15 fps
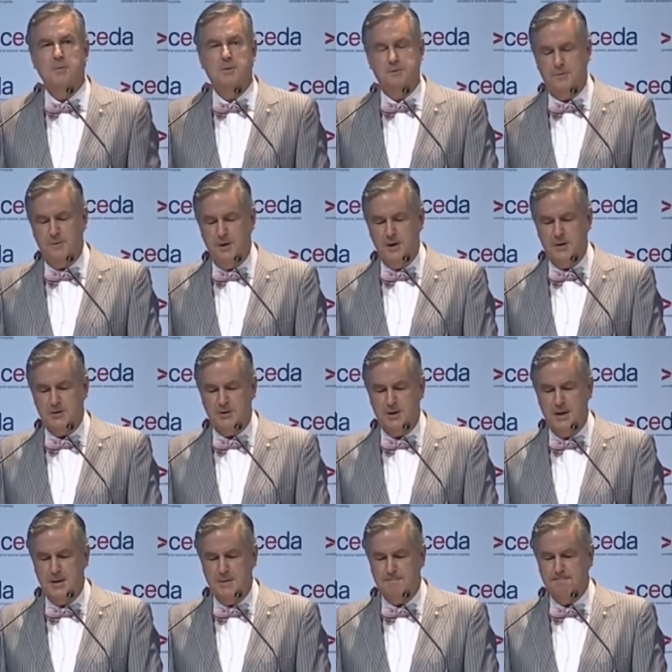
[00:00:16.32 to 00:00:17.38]
for our
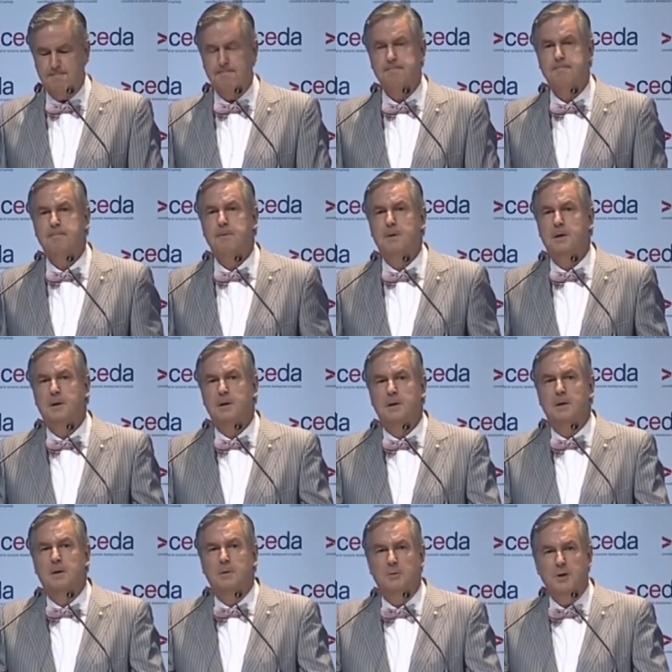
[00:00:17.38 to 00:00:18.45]
state.
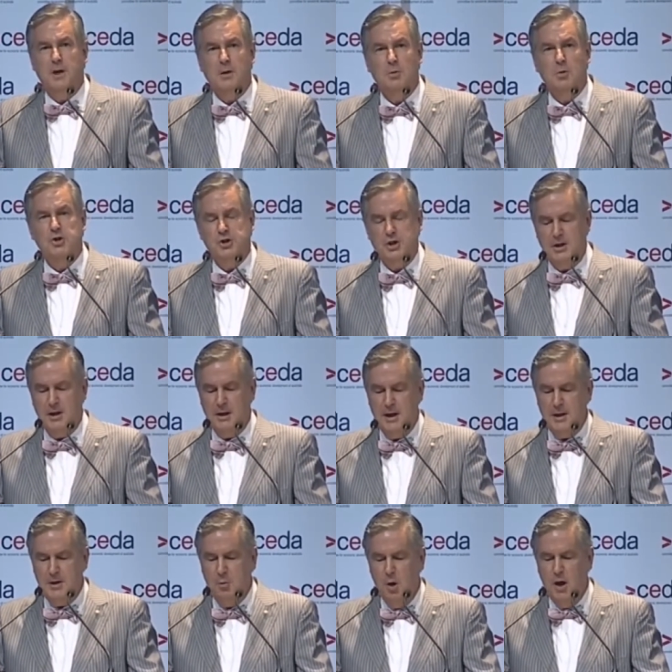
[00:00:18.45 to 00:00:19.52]
Without wishing in
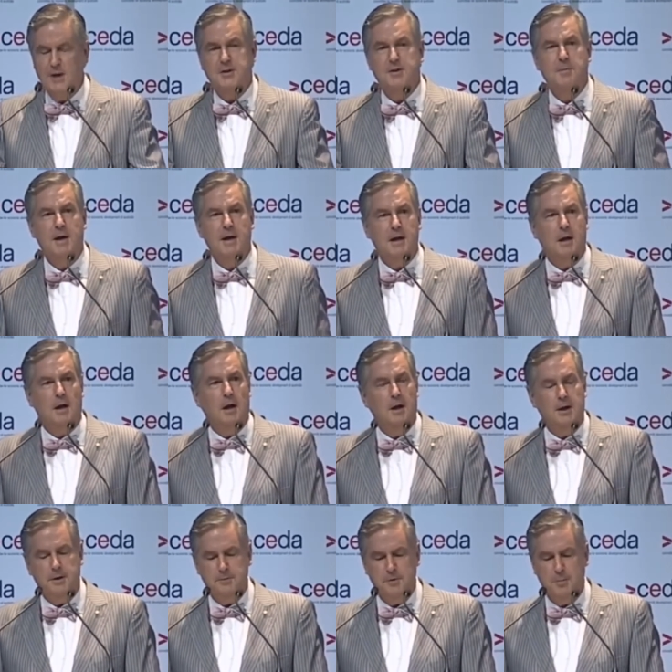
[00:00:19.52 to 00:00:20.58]
any way to make
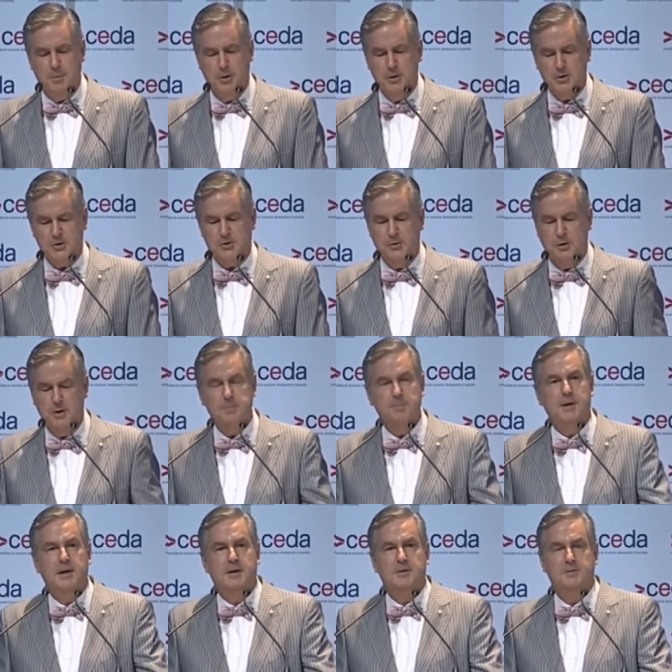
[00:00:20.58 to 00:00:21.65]
light of the personal
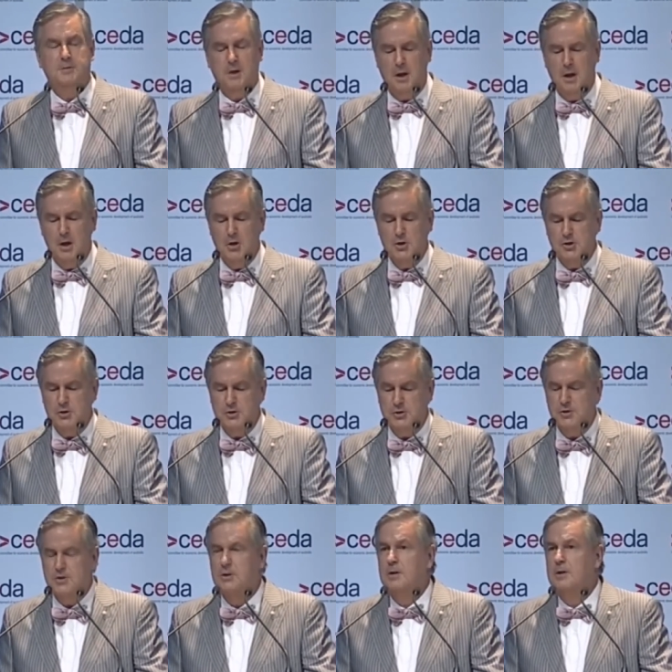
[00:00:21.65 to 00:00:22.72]
impact of the
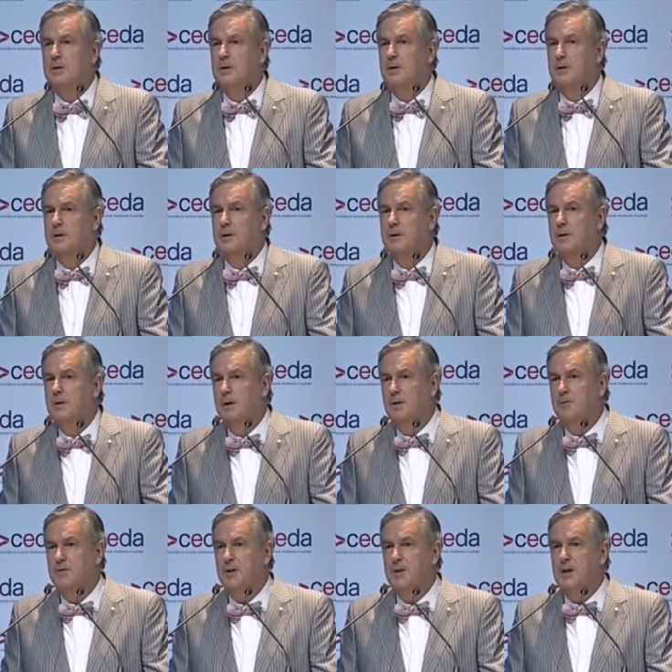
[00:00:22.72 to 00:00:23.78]
closures,
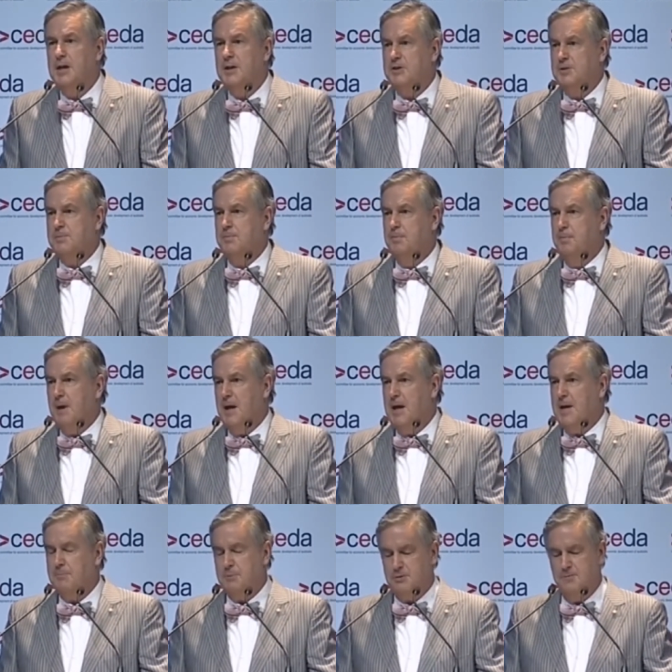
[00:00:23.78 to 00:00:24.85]
over the next
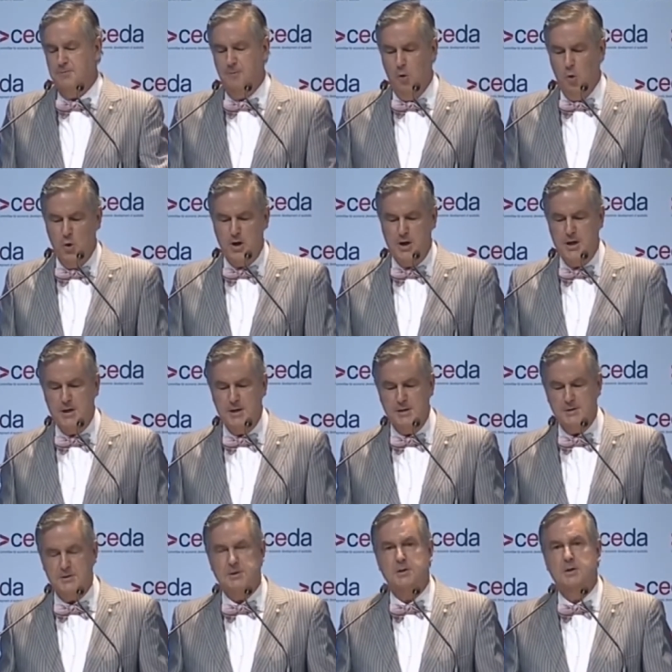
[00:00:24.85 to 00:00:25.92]
perhaps four
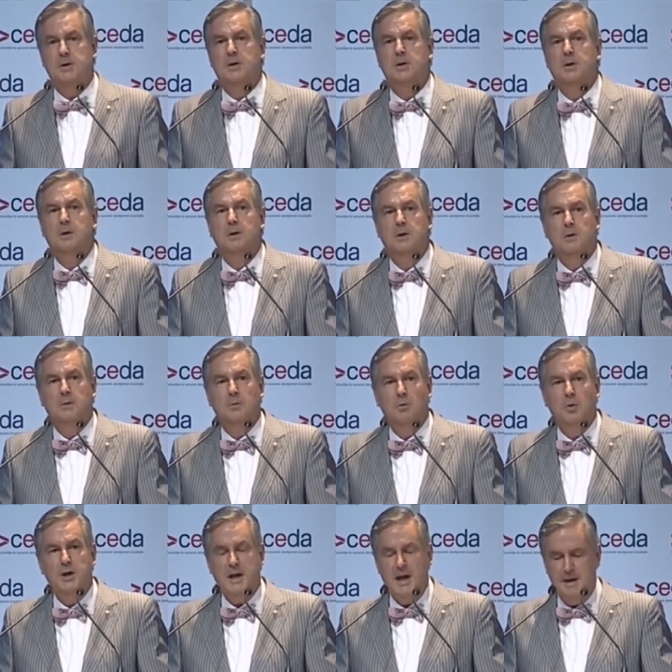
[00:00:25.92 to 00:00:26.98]
years,
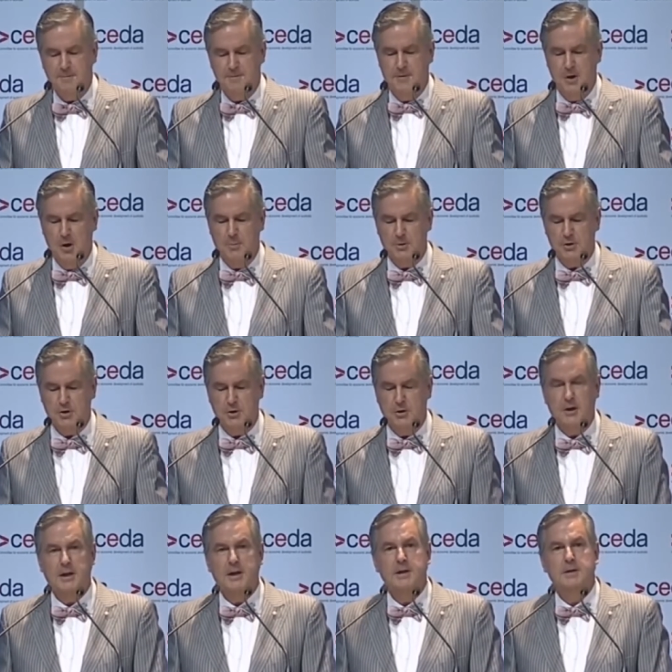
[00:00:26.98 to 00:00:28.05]
we have the
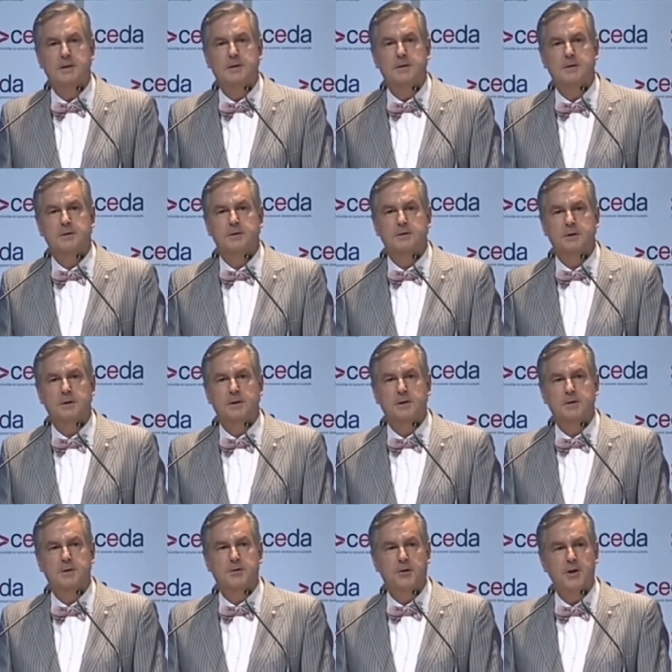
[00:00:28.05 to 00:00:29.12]
opportunity to
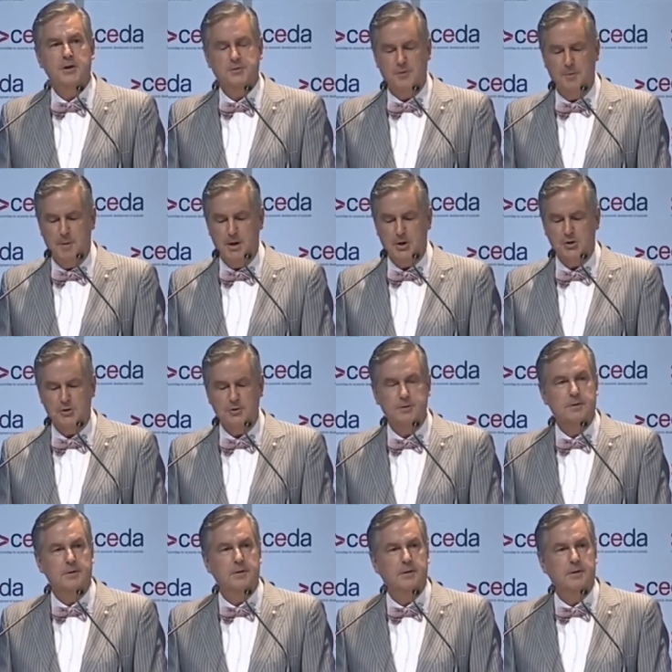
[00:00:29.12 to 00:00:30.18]
lead the transformation
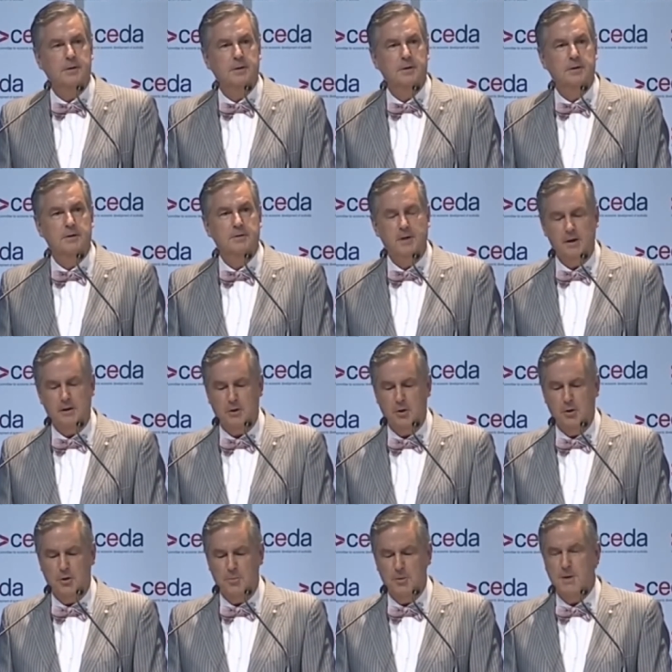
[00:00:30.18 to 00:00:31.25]
of our
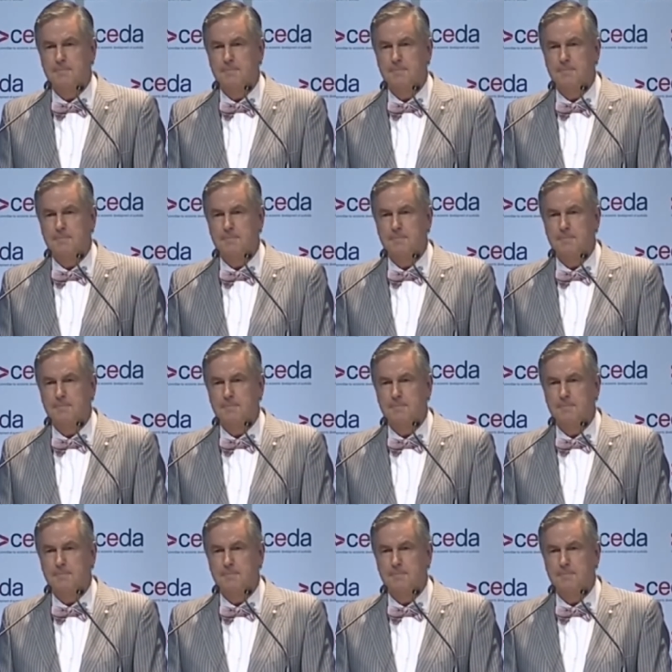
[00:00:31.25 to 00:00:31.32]
economy.